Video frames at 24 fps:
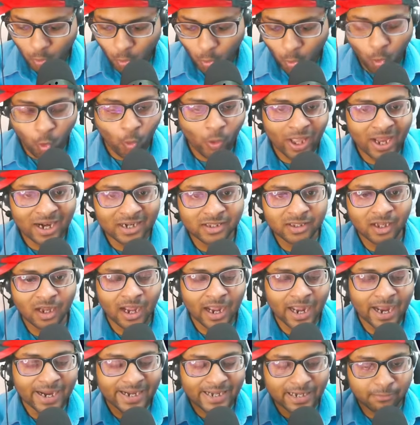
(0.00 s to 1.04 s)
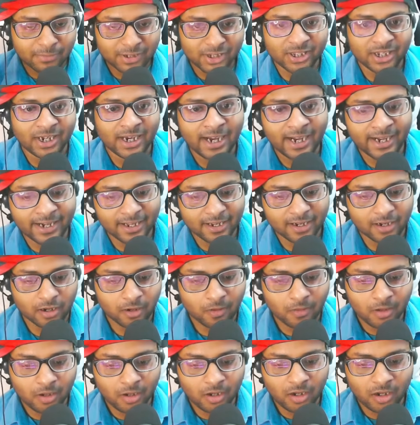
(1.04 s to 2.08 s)
where the item is hidden,
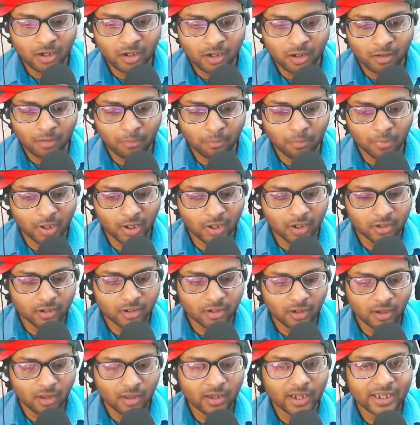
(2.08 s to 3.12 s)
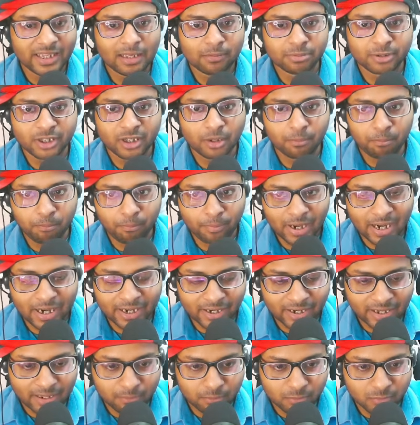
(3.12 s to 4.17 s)
but I have some
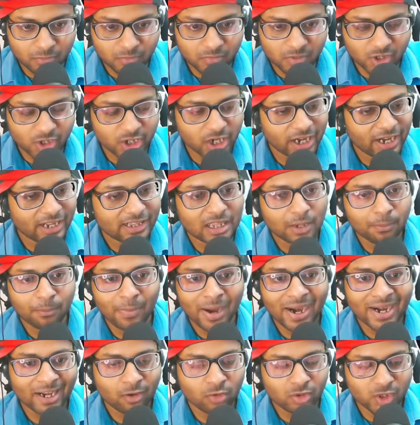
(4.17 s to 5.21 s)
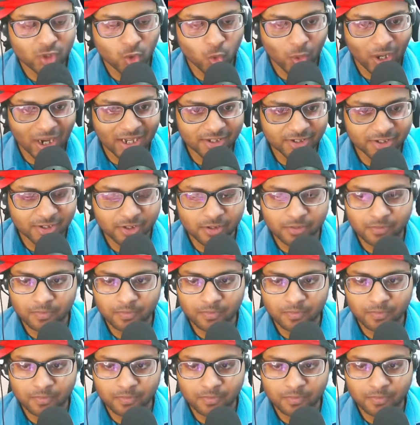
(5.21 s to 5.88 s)
pattern. I'm sharing the pattern with you guys.